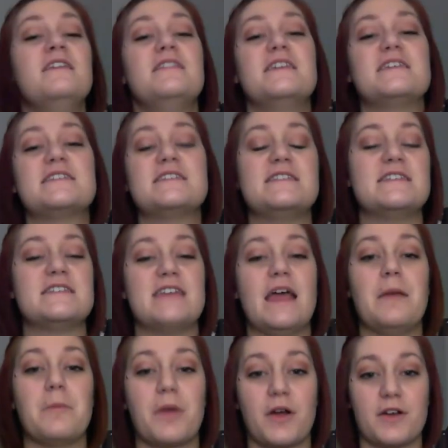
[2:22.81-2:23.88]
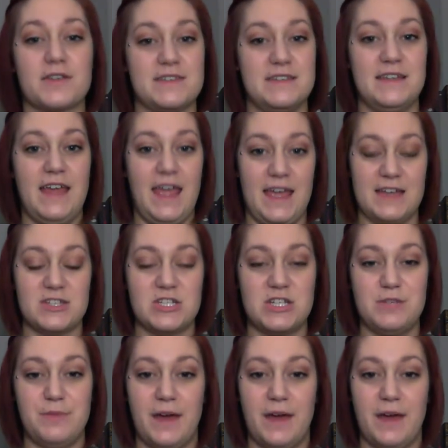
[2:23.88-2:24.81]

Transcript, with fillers: this is the same person as she